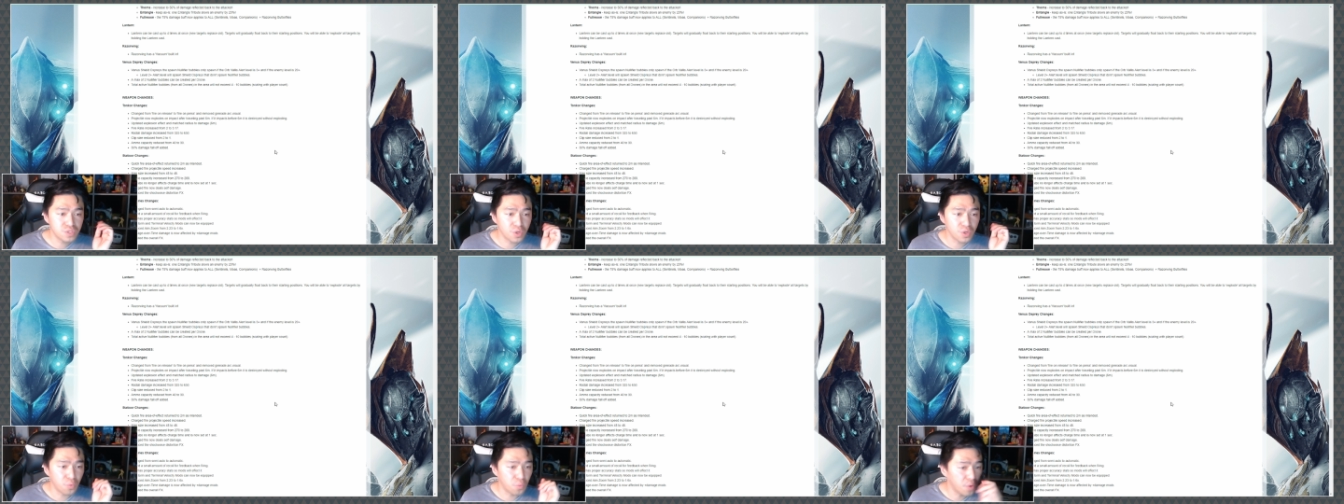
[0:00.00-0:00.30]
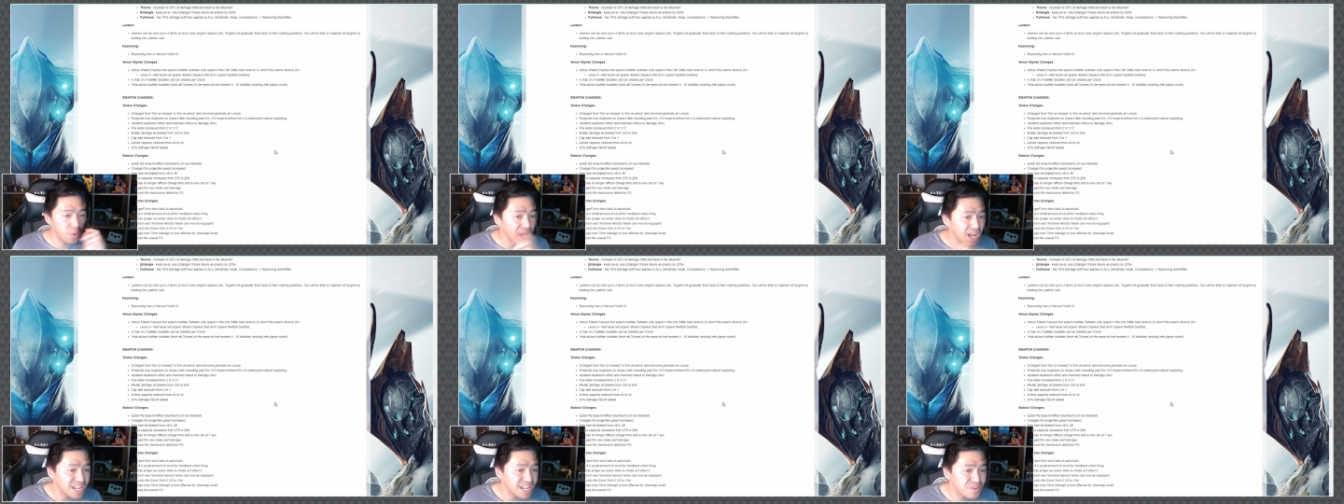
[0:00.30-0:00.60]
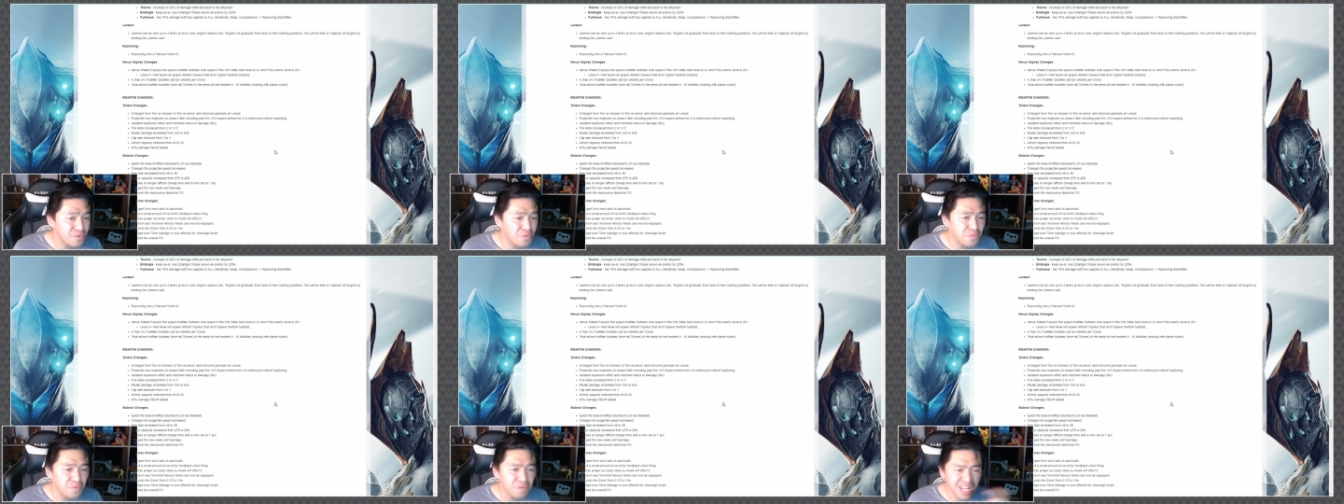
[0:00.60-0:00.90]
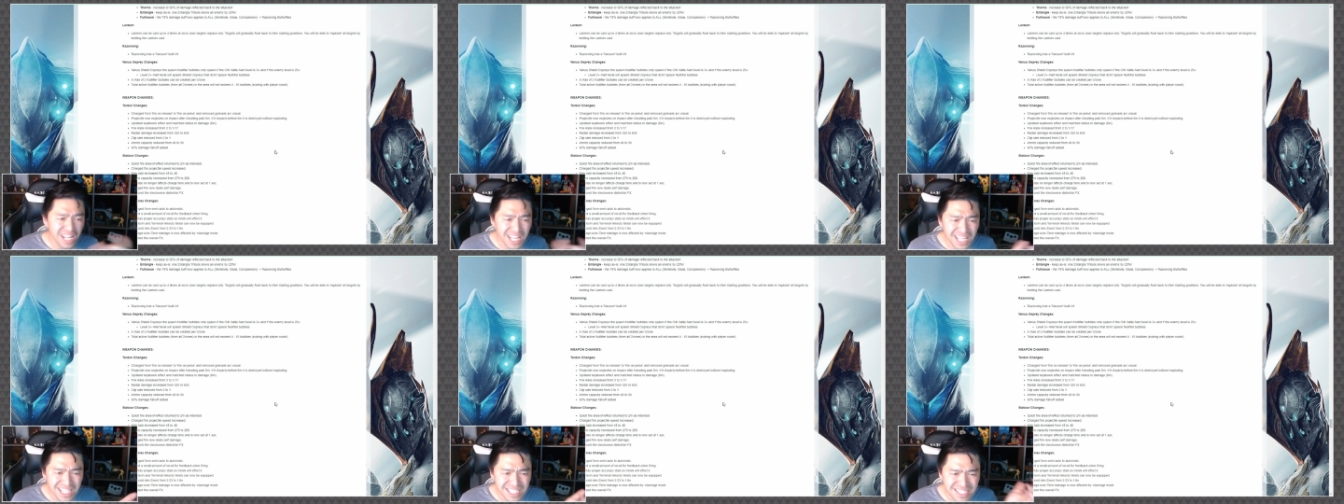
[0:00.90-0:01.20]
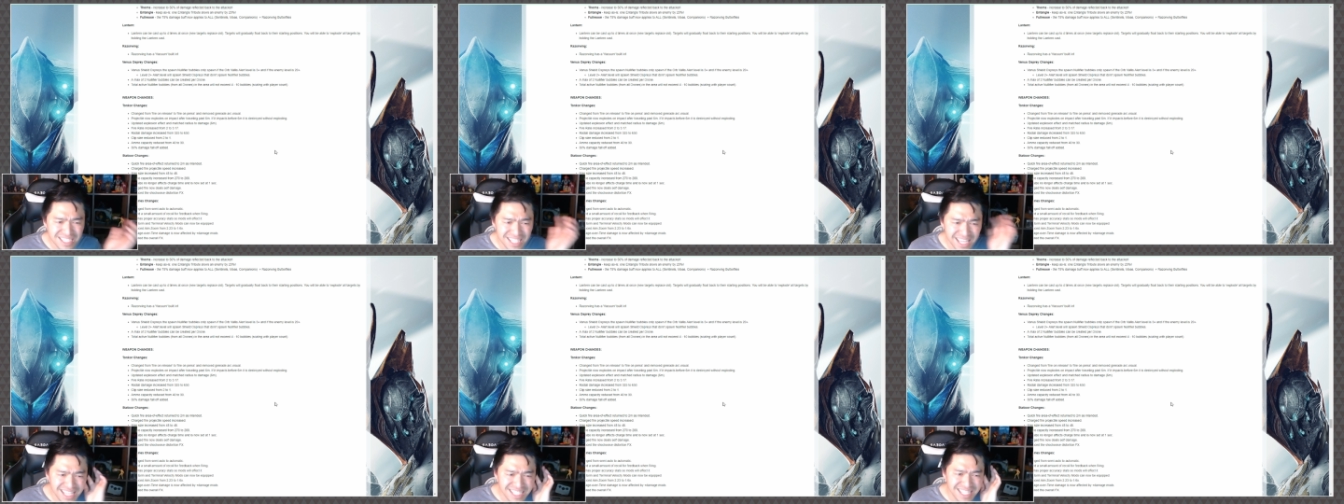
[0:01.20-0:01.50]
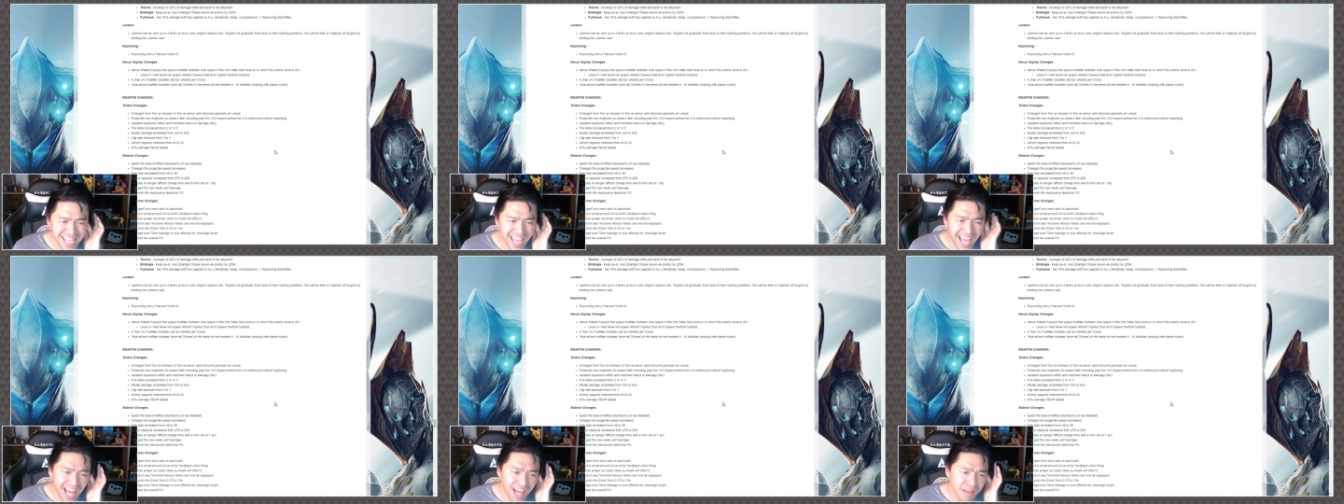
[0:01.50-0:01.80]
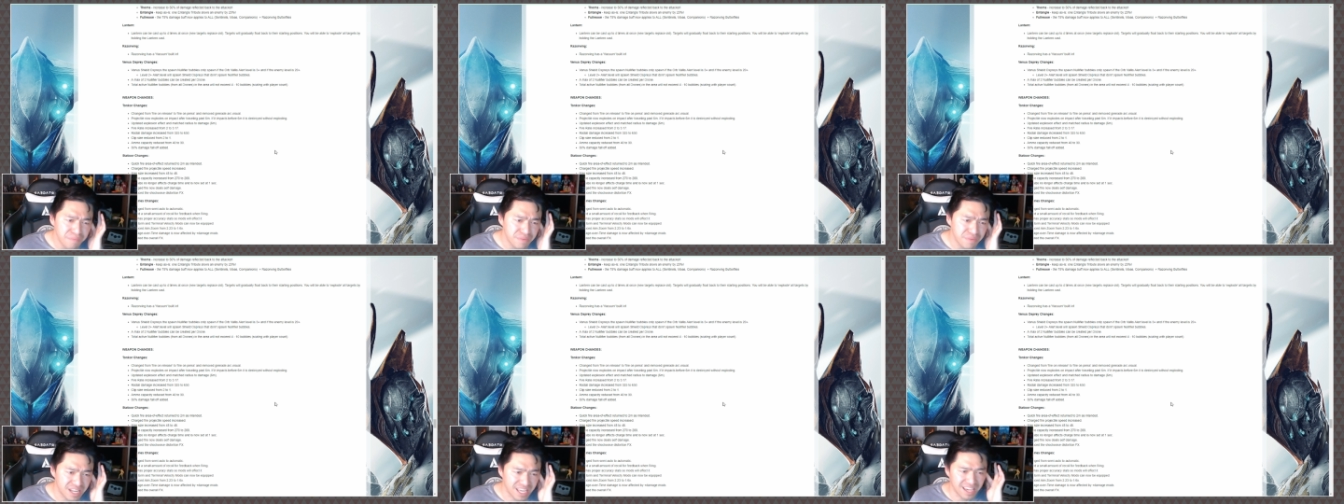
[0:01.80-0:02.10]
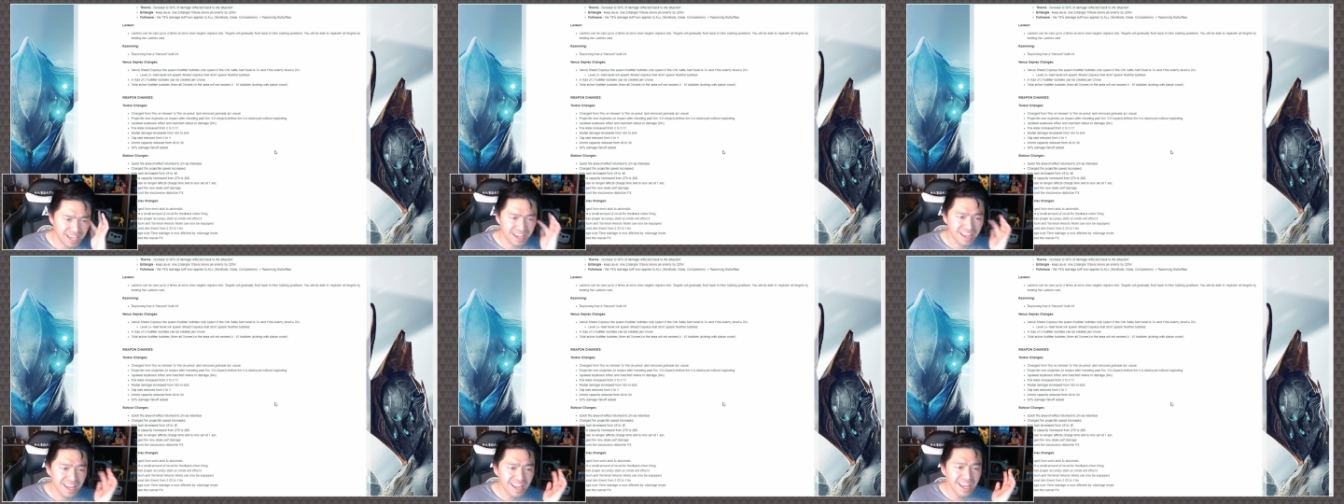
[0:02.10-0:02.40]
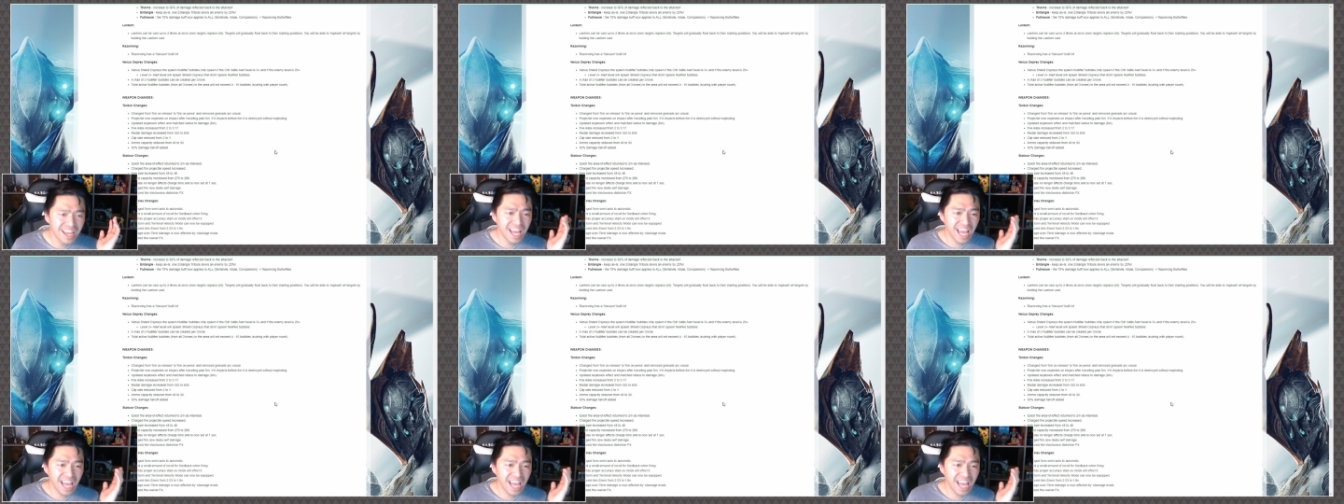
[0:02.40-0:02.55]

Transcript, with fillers: to 1. What is happening?